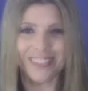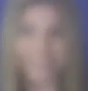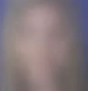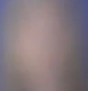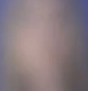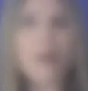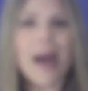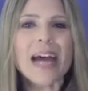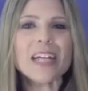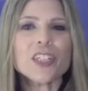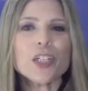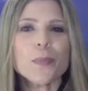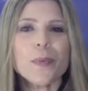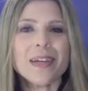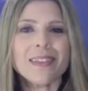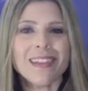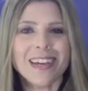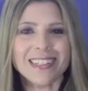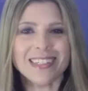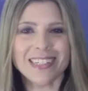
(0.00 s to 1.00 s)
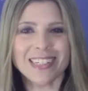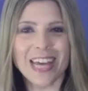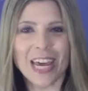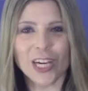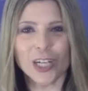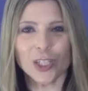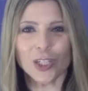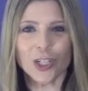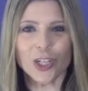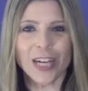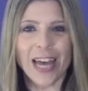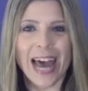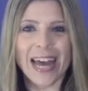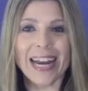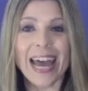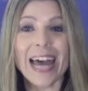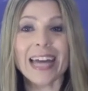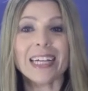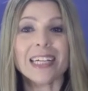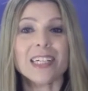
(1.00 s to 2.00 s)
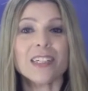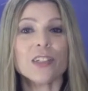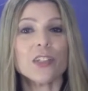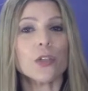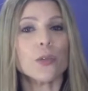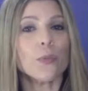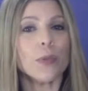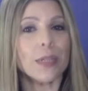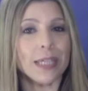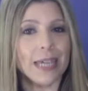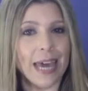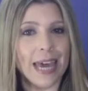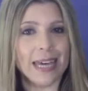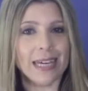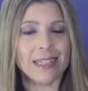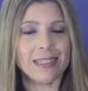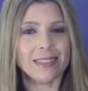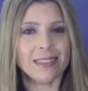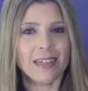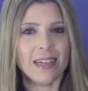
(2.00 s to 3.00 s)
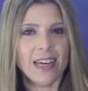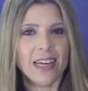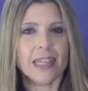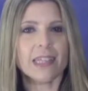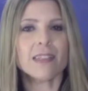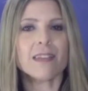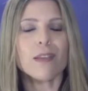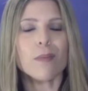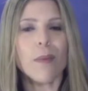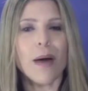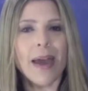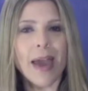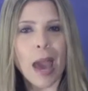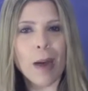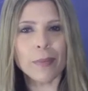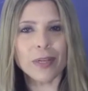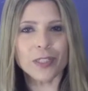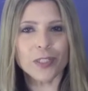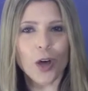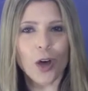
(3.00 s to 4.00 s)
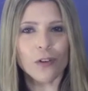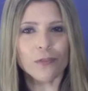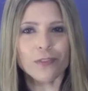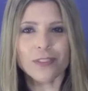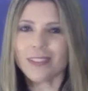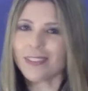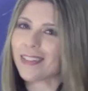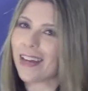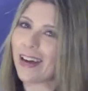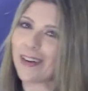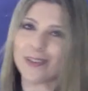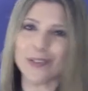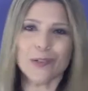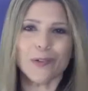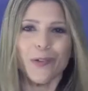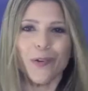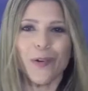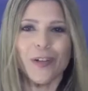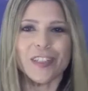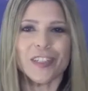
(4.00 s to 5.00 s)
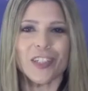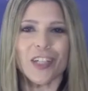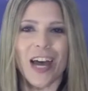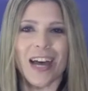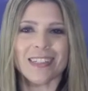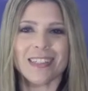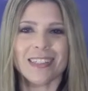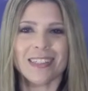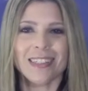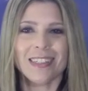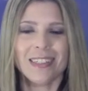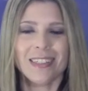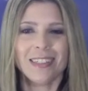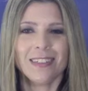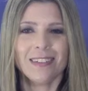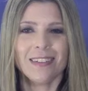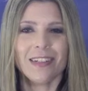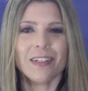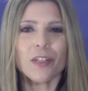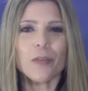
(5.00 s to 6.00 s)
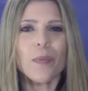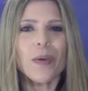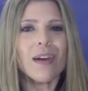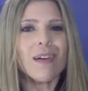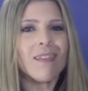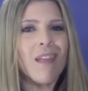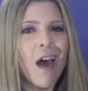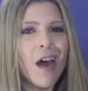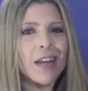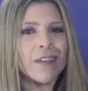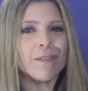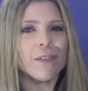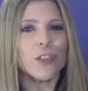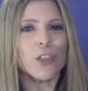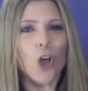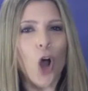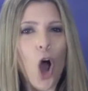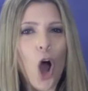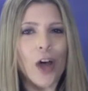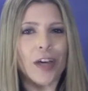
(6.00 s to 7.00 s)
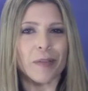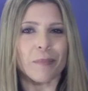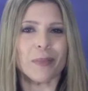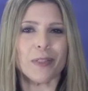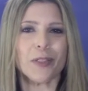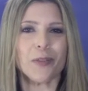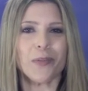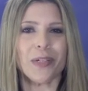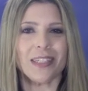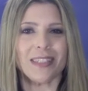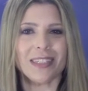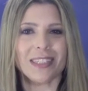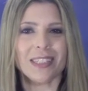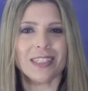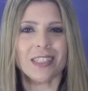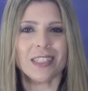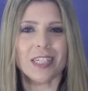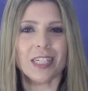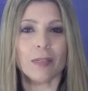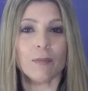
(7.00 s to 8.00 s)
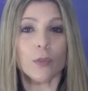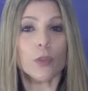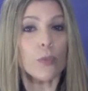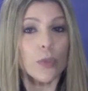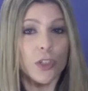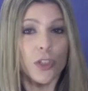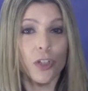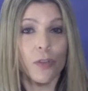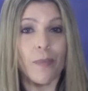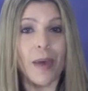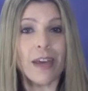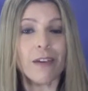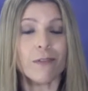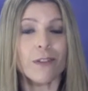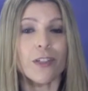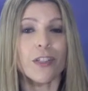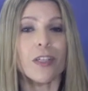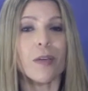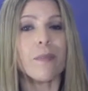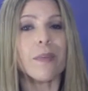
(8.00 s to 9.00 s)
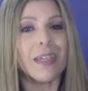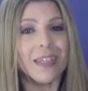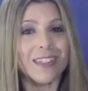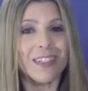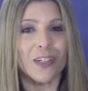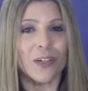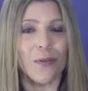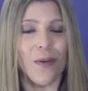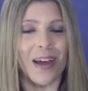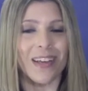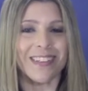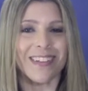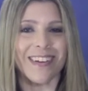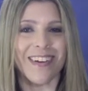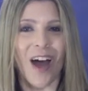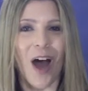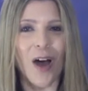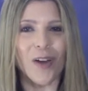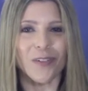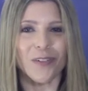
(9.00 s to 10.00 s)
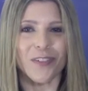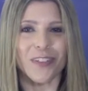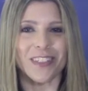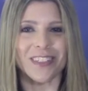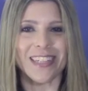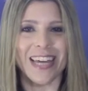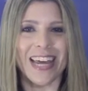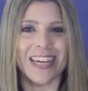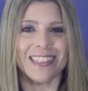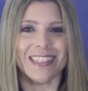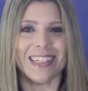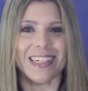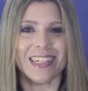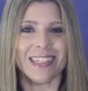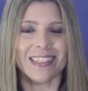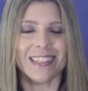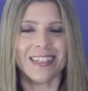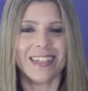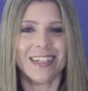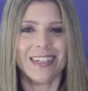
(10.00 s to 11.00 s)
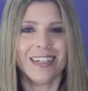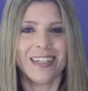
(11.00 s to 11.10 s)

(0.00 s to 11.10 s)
The matchup I'd like to take a look at heading into Week 8 is the Miami Dolphins at New York Jets. There's been a lot of jawing between these teams, which should make for some interesting on-field antics.